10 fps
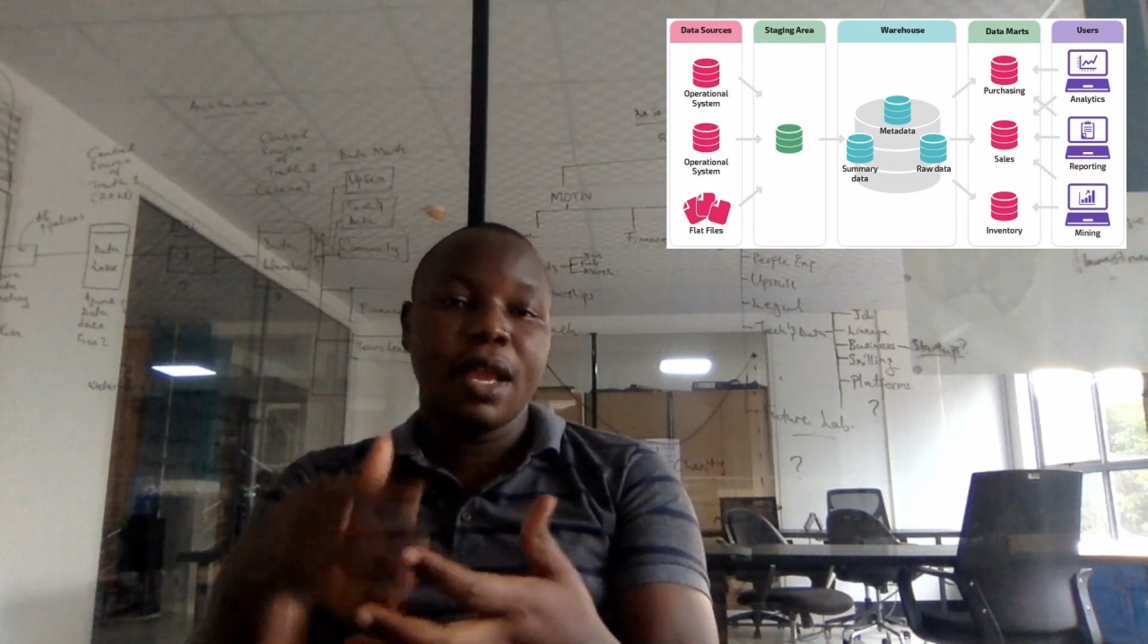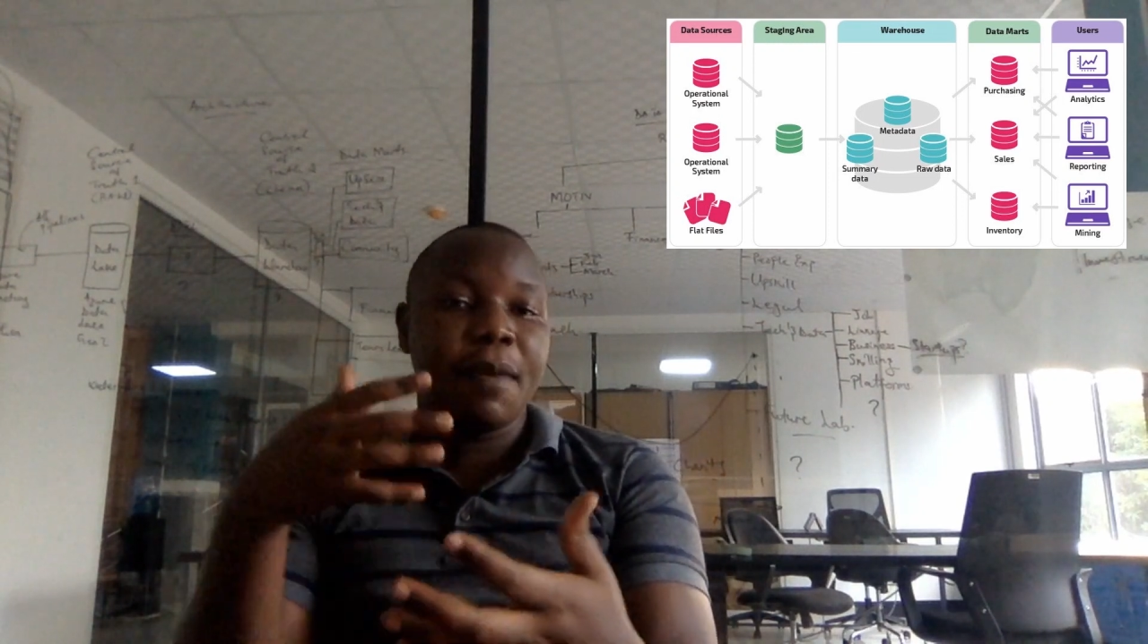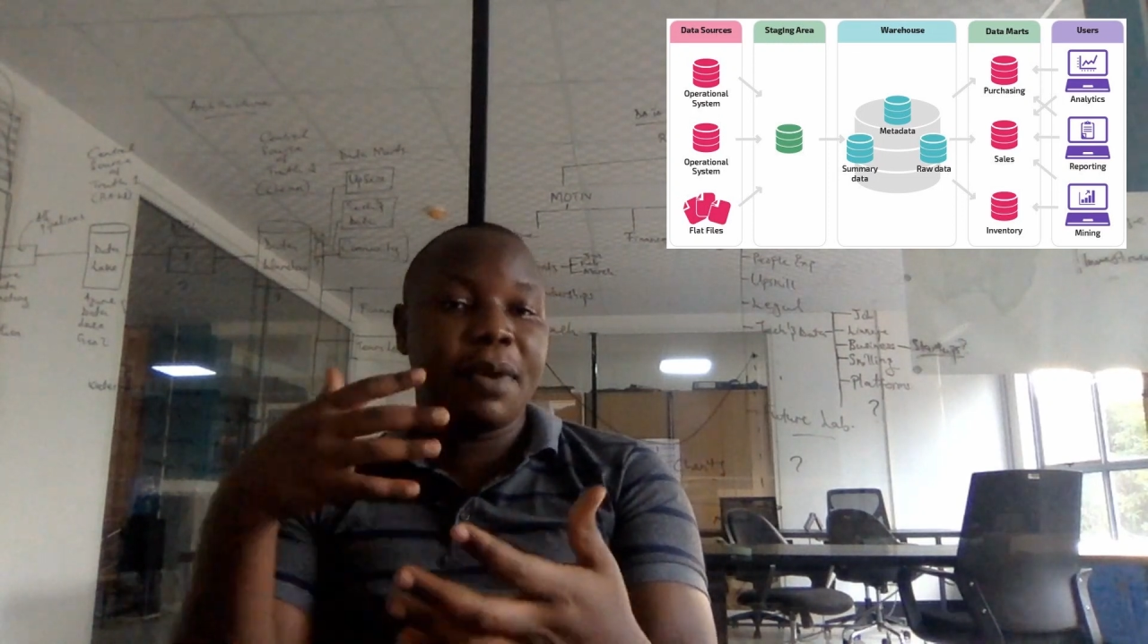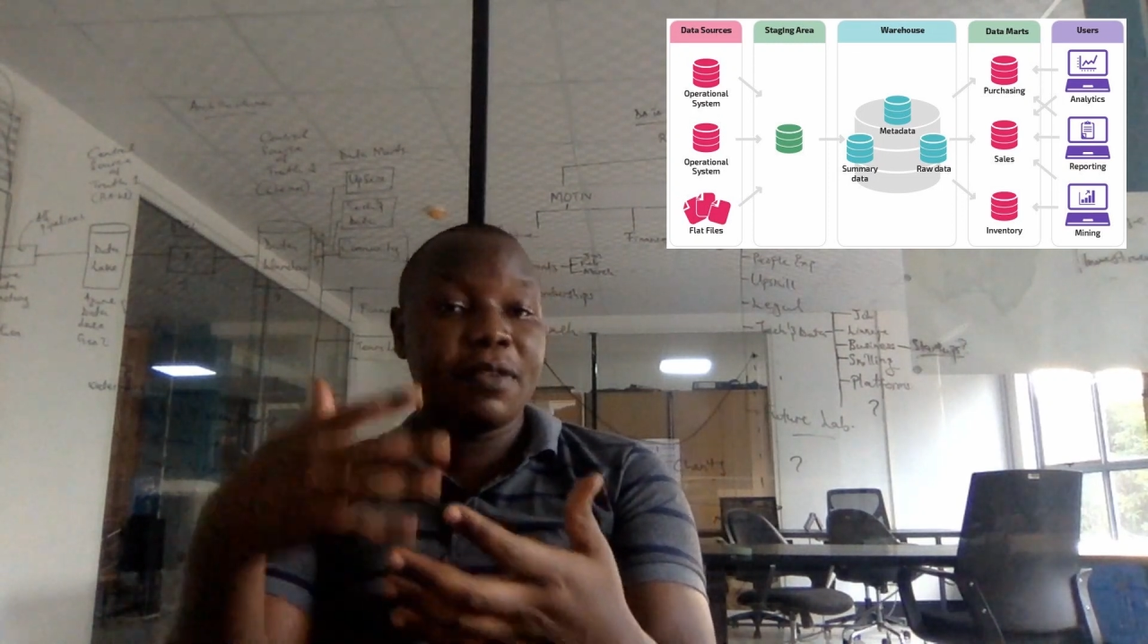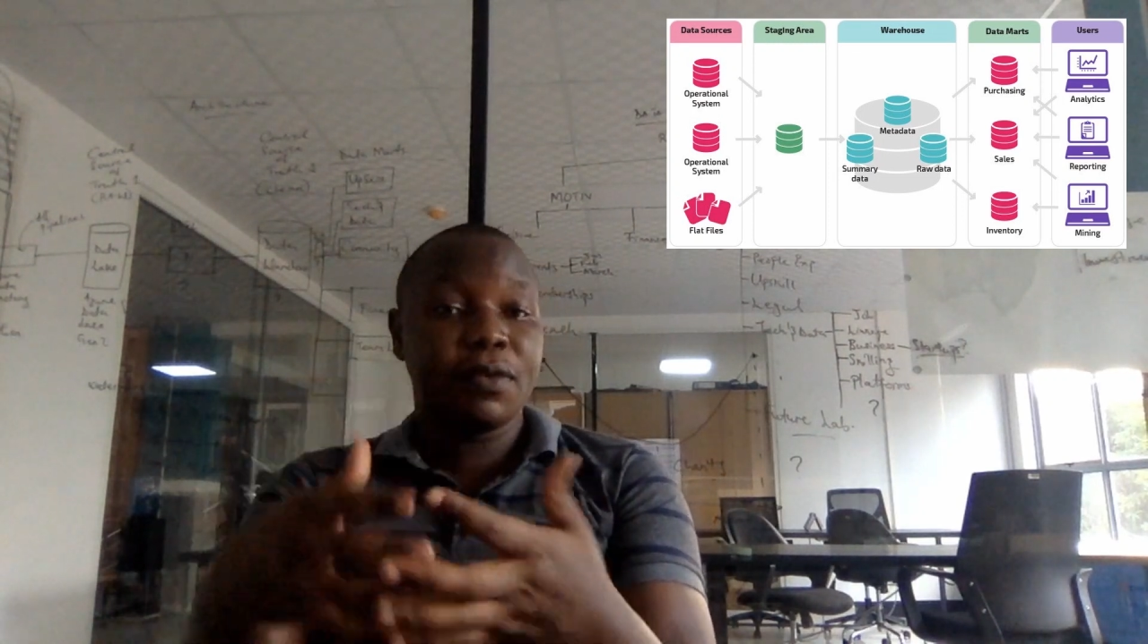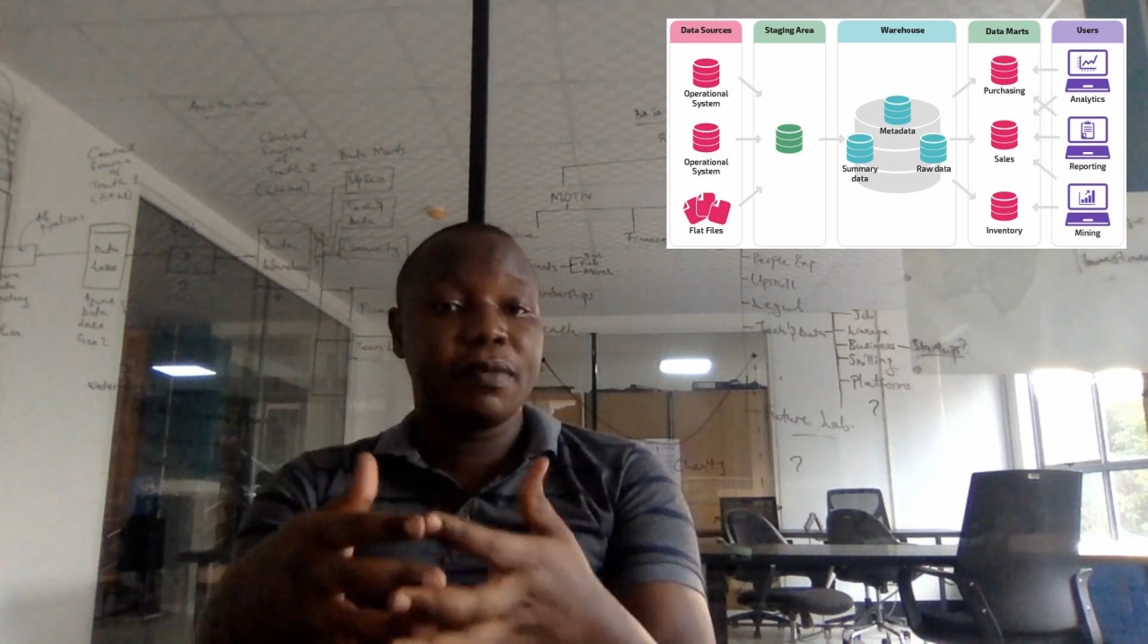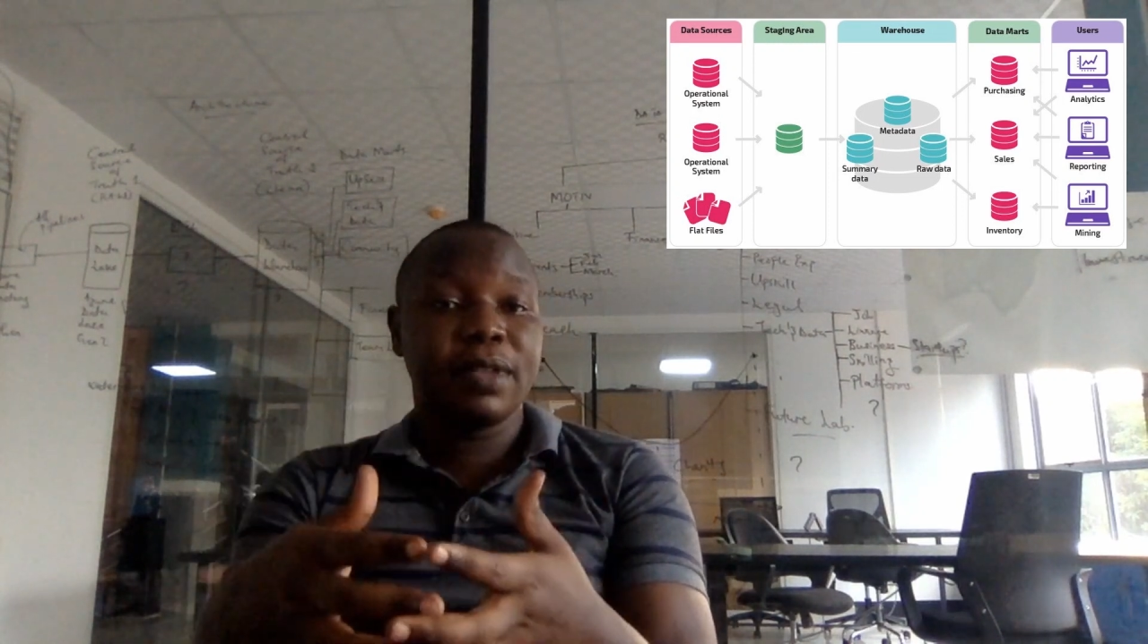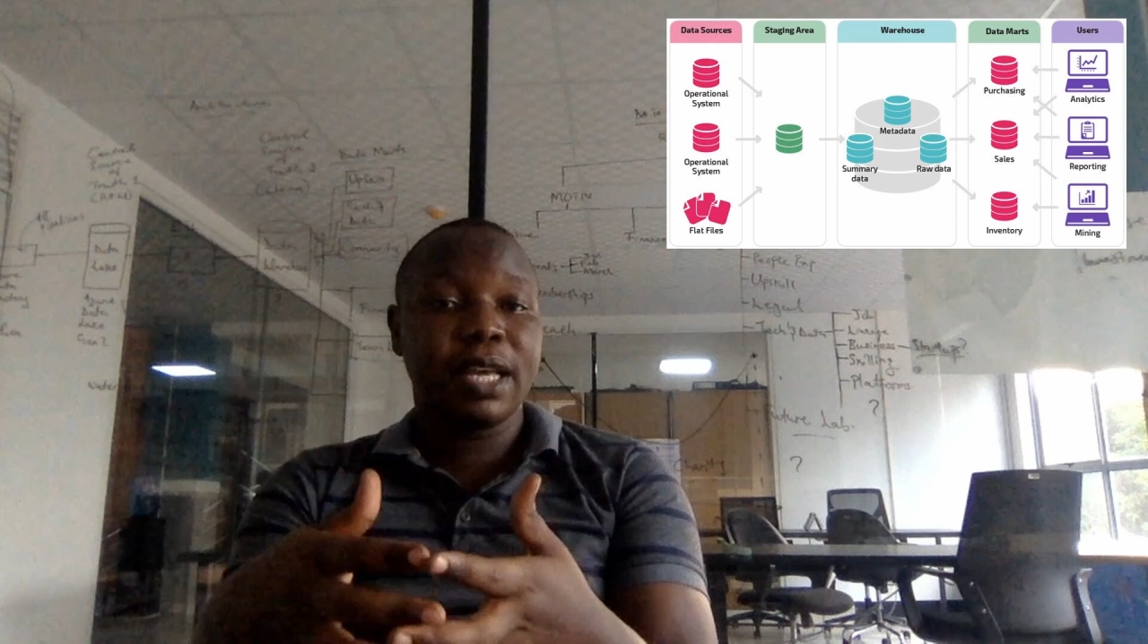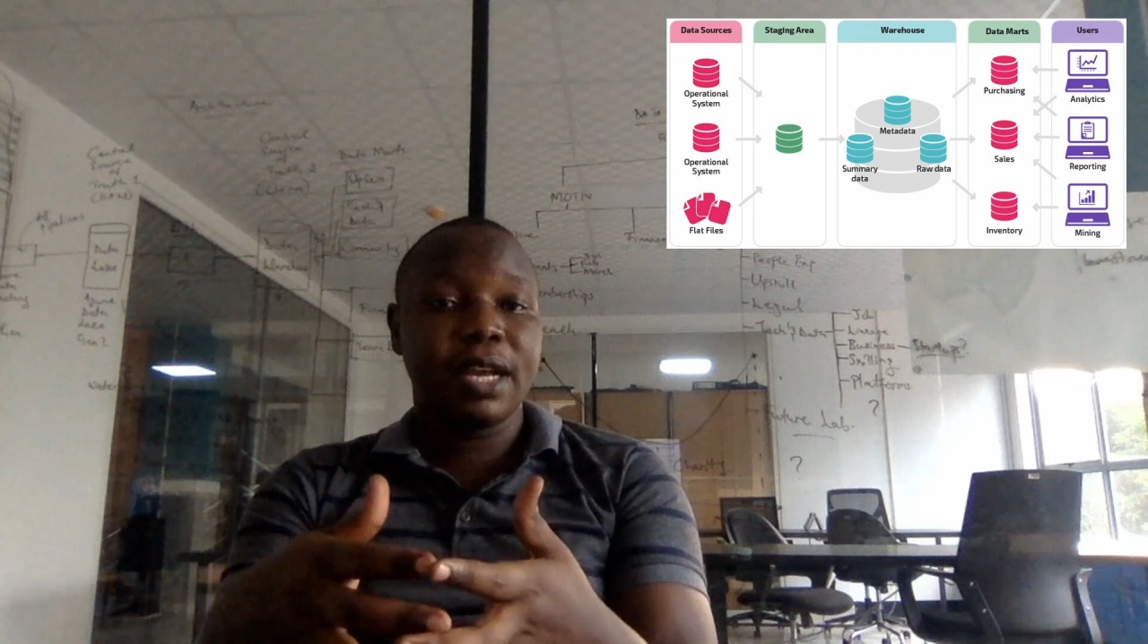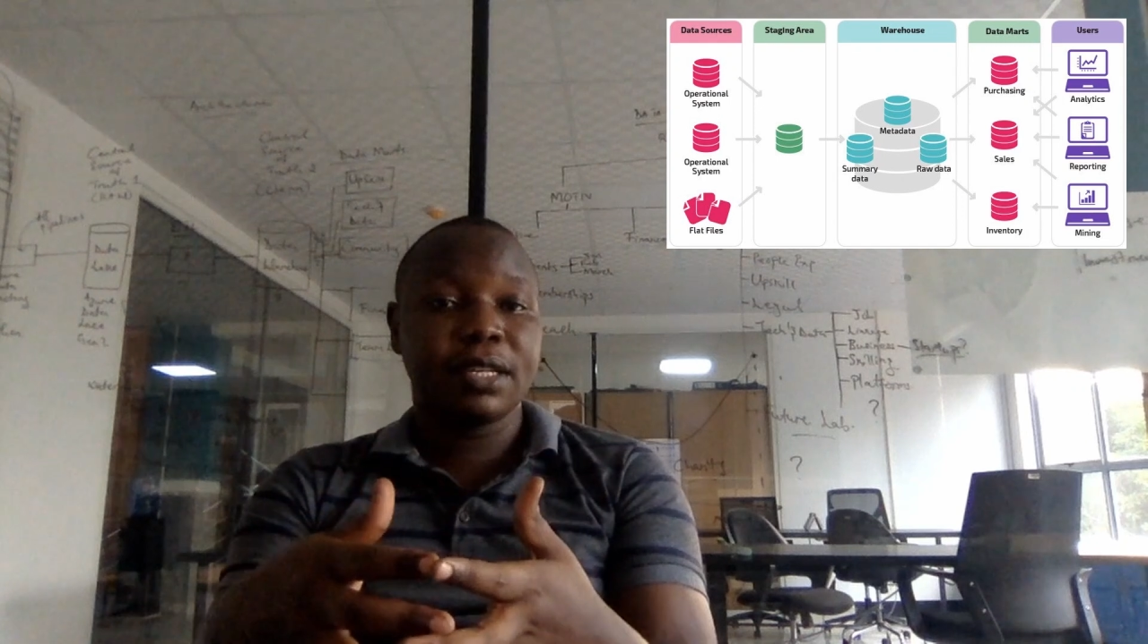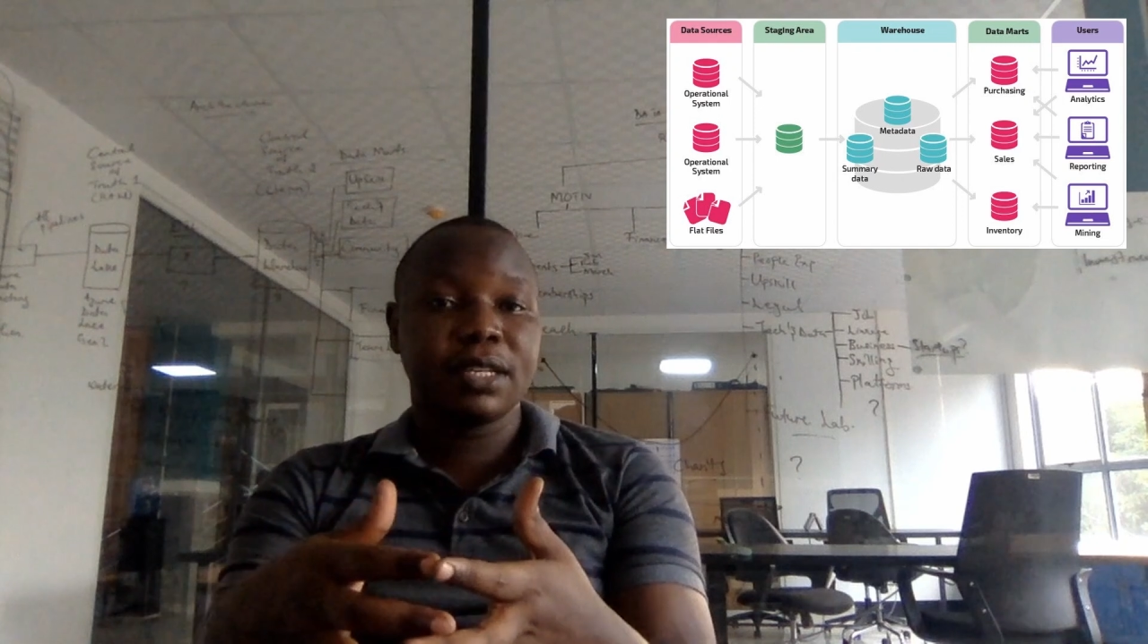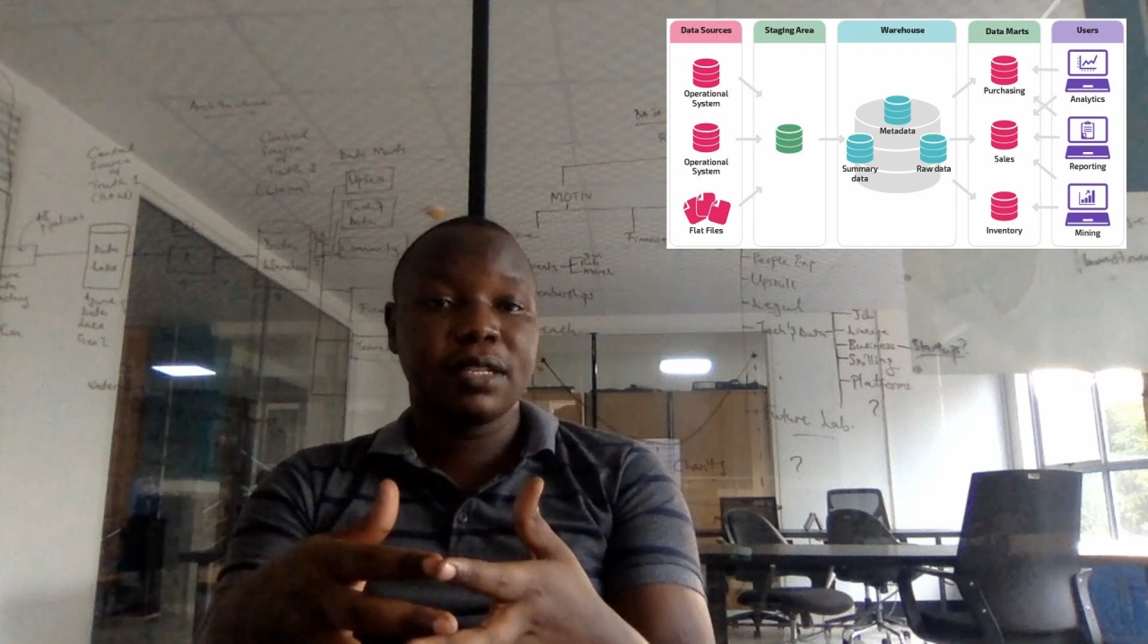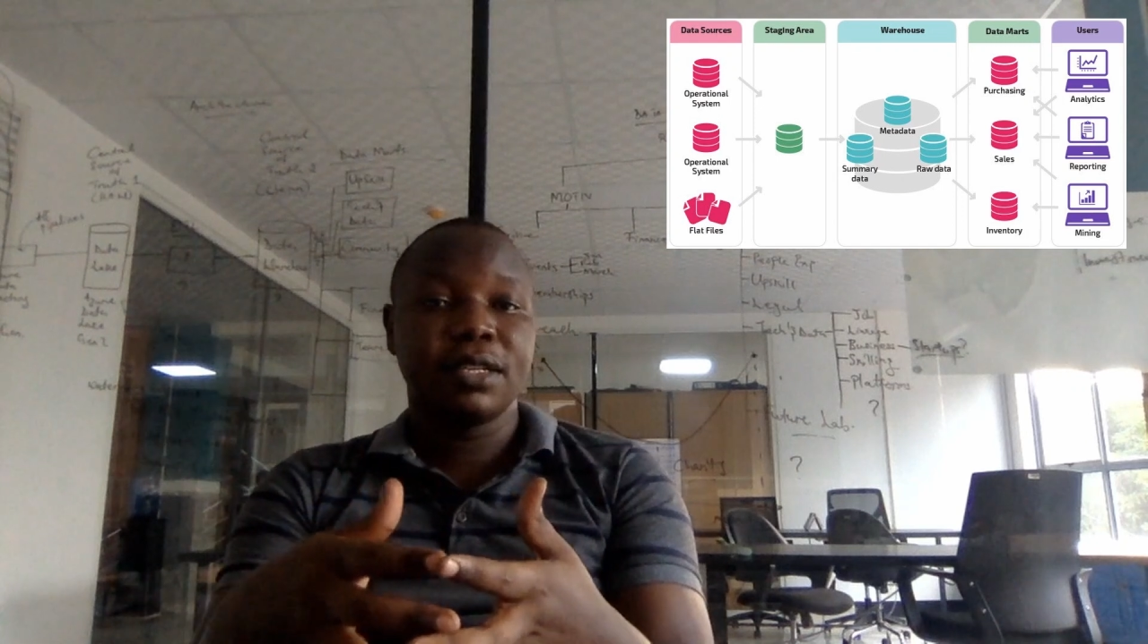Apart from that,